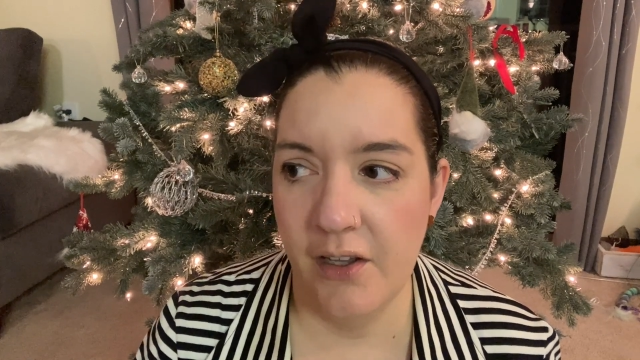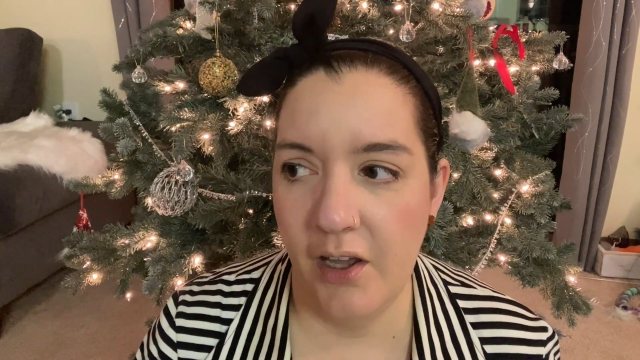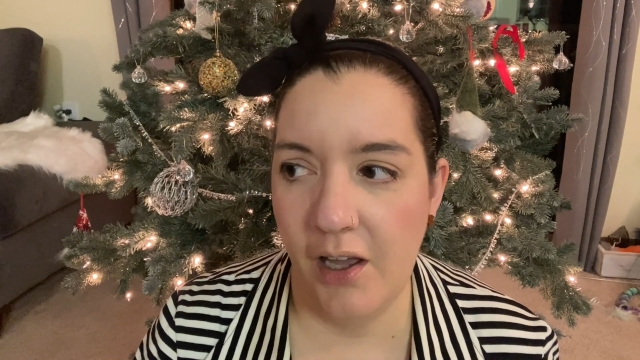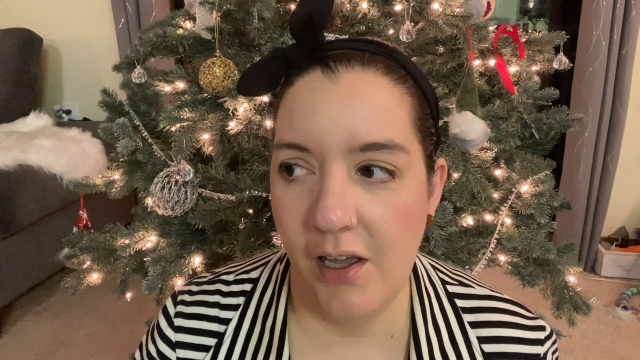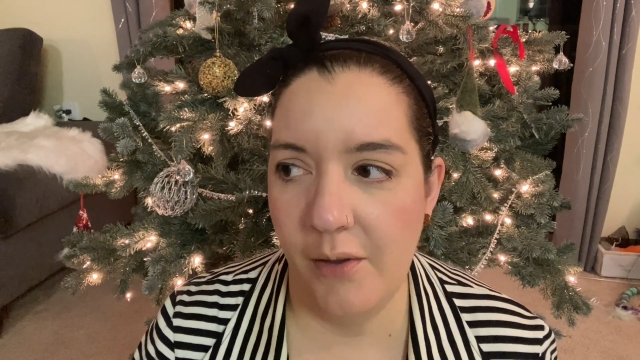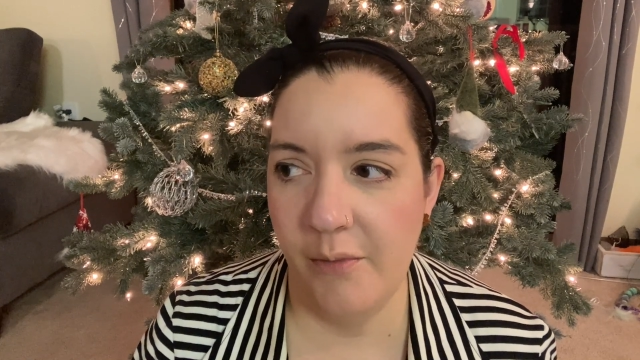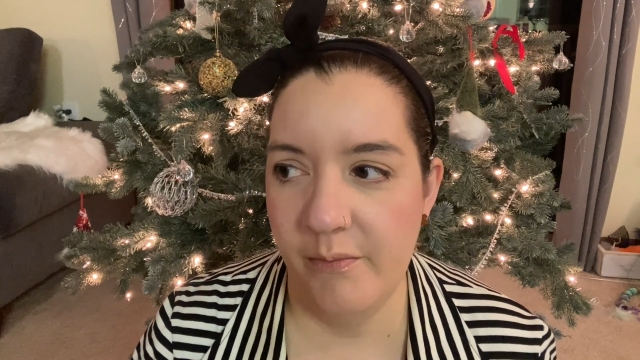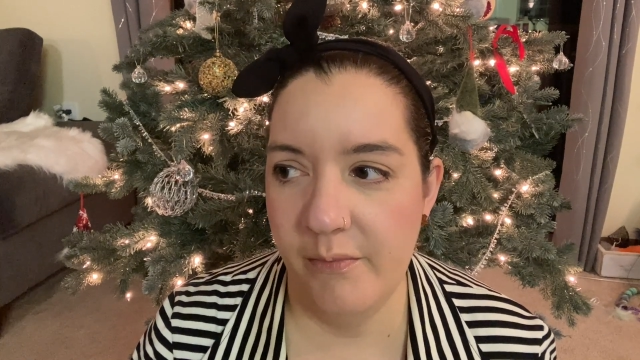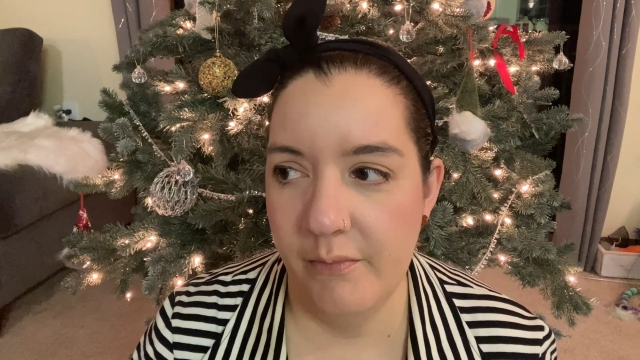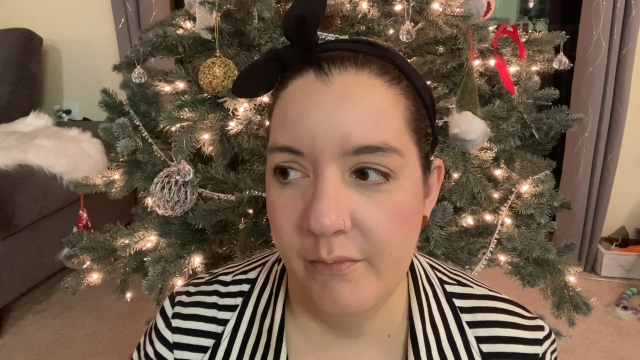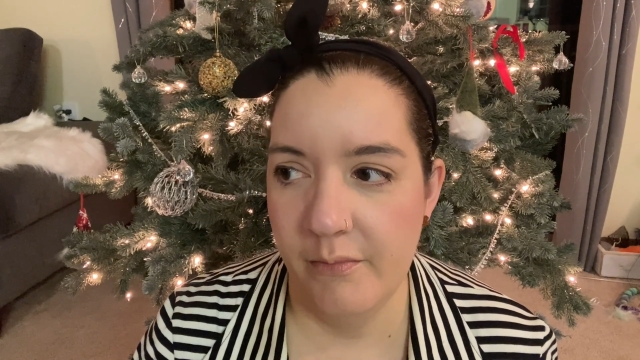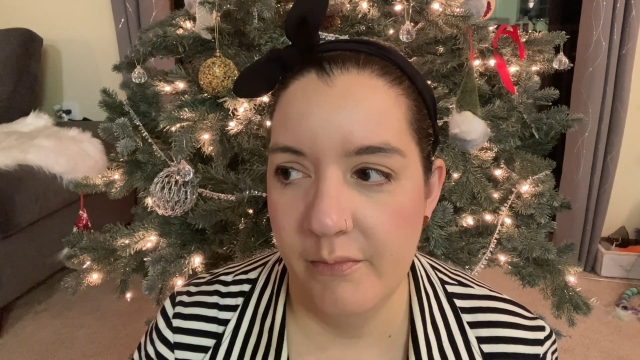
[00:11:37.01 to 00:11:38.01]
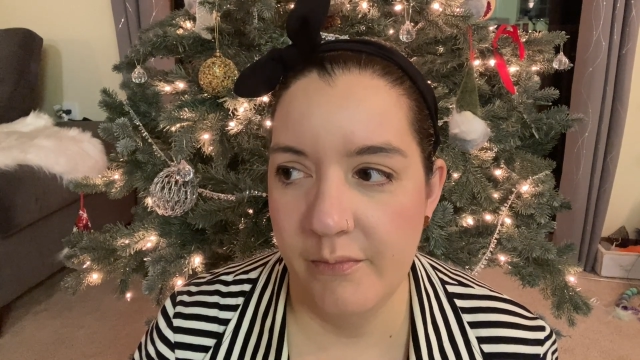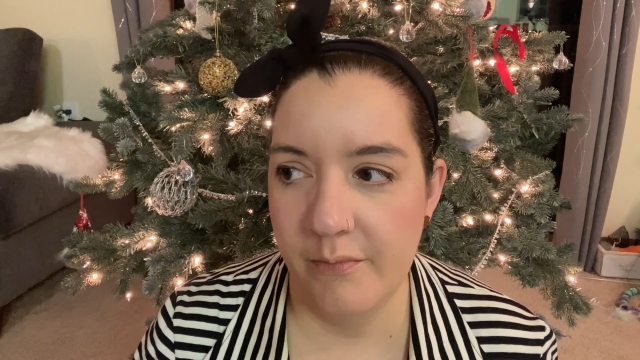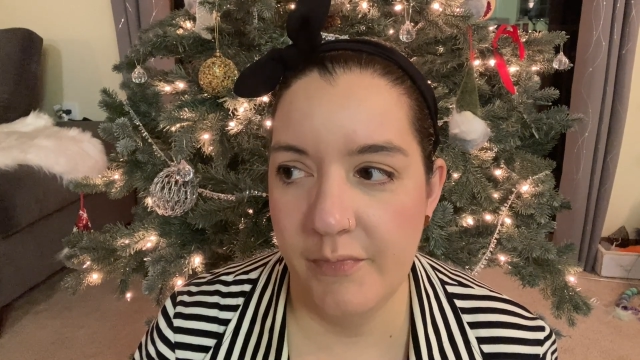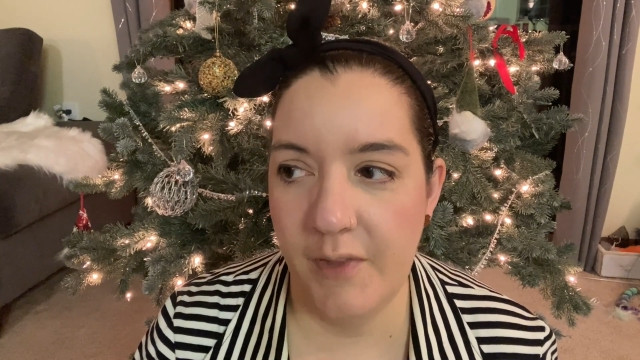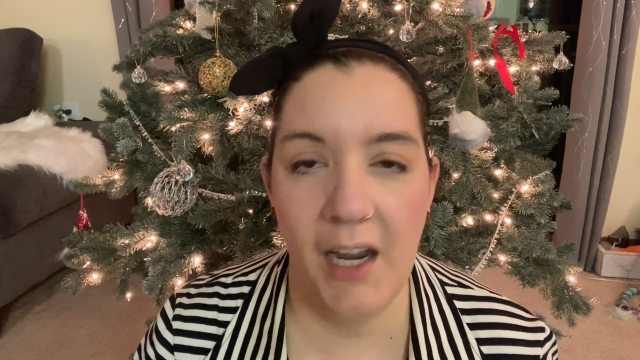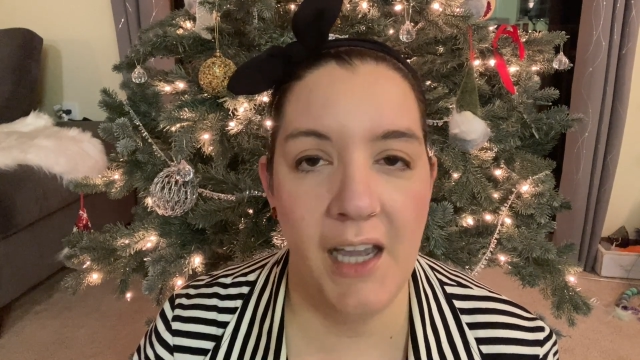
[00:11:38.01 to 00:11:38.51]

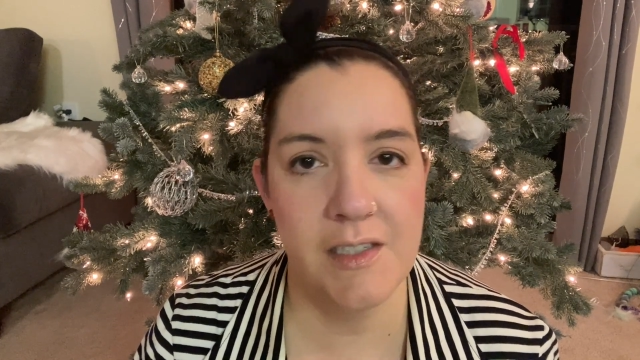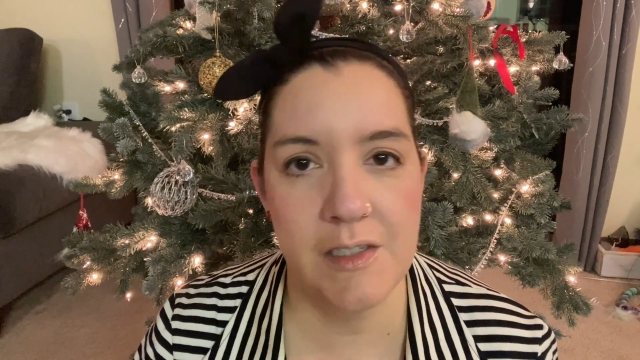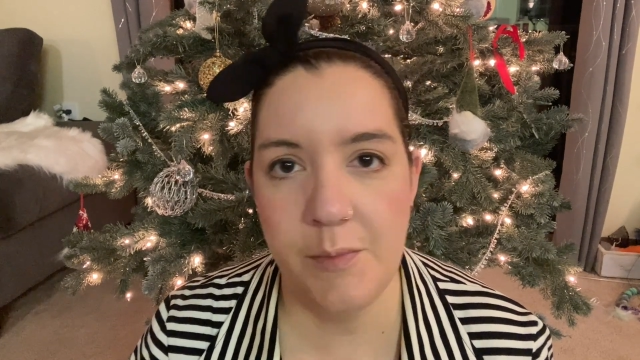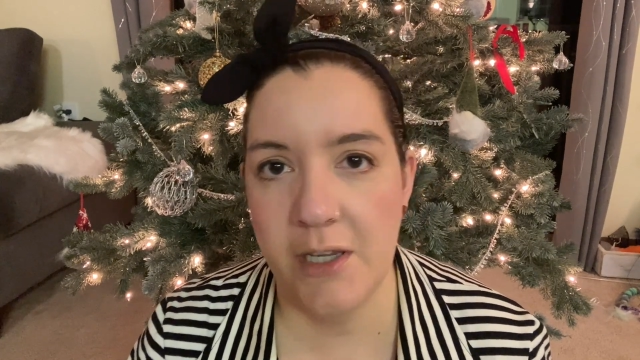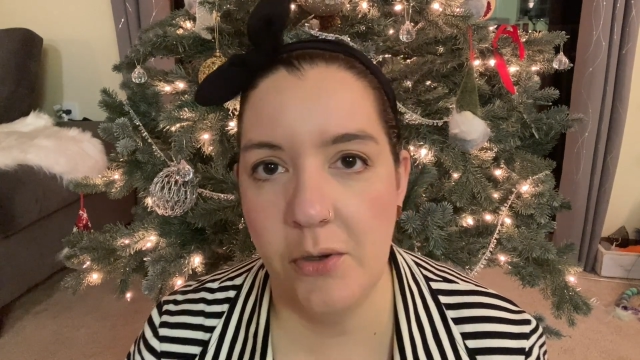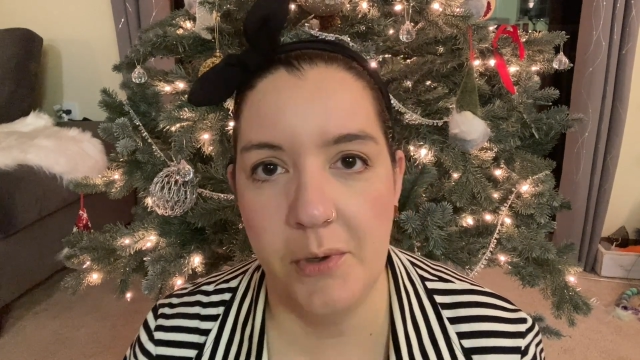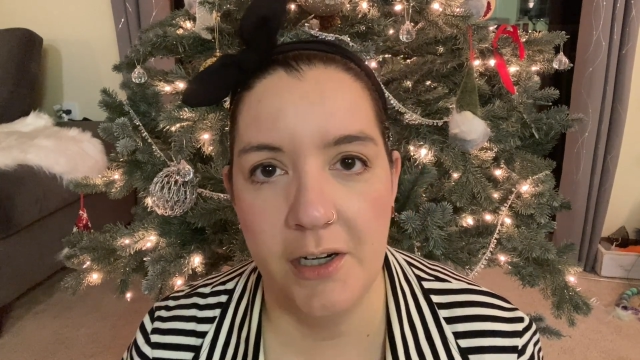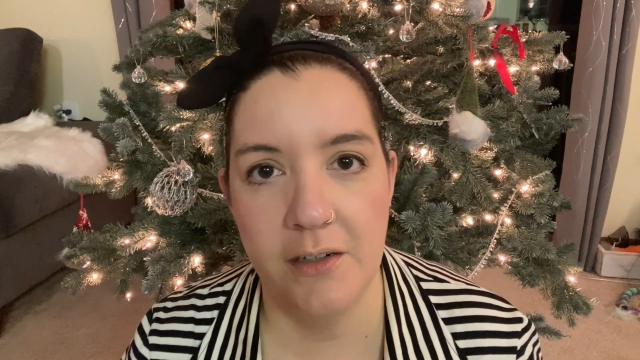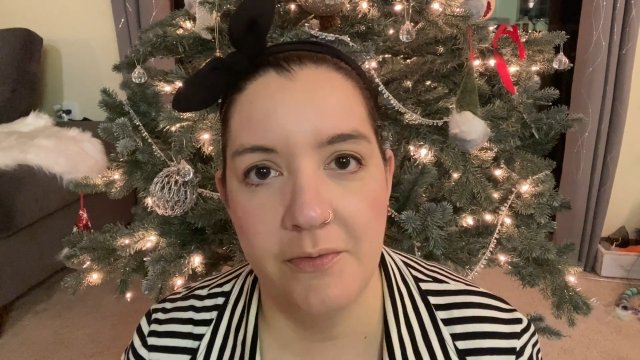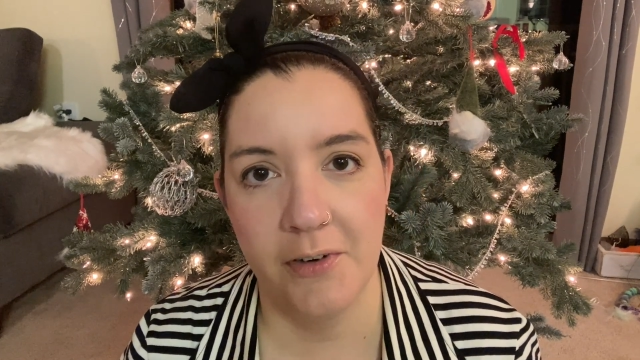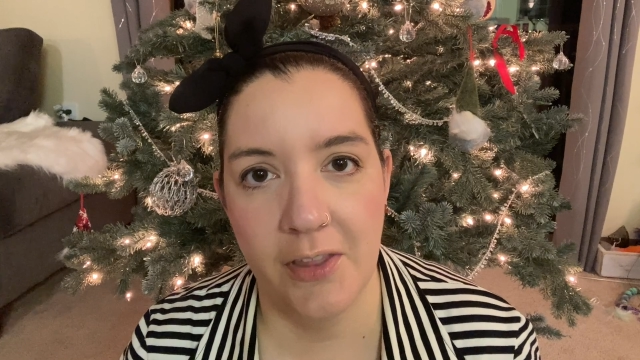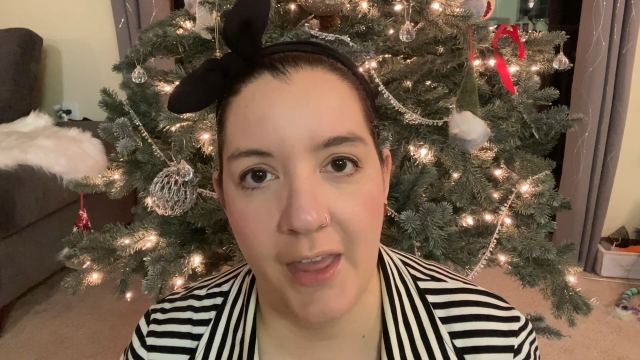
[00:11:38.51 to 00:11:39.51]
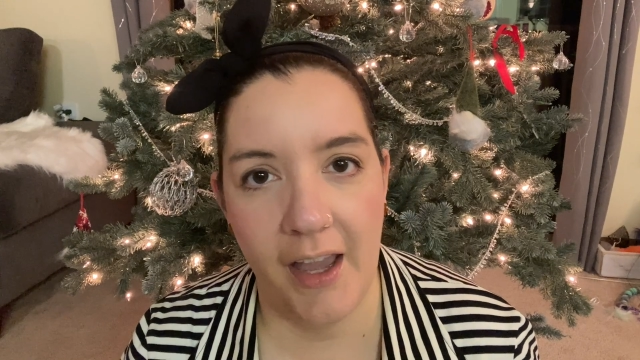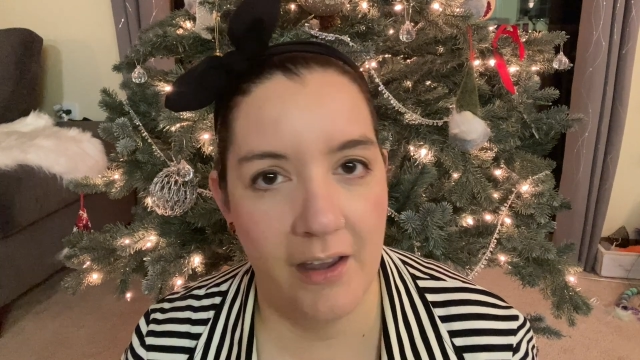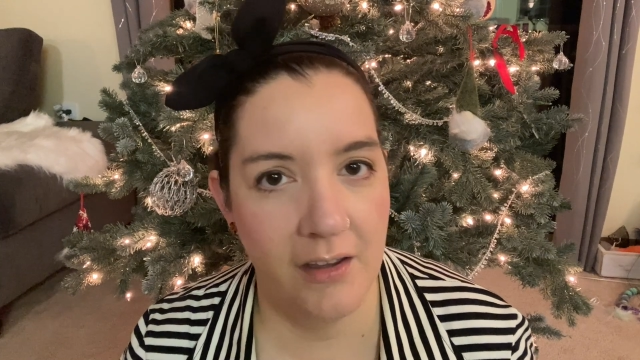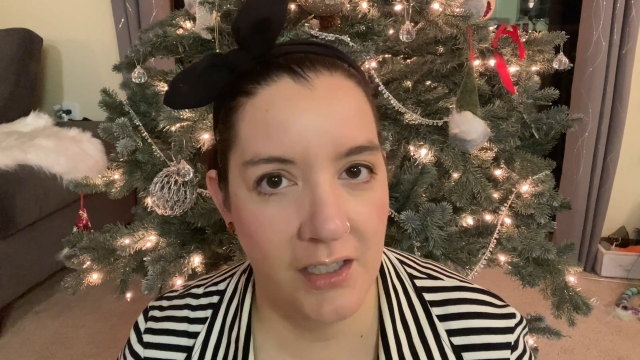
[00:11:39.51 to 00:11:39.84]
There has to be a word for that,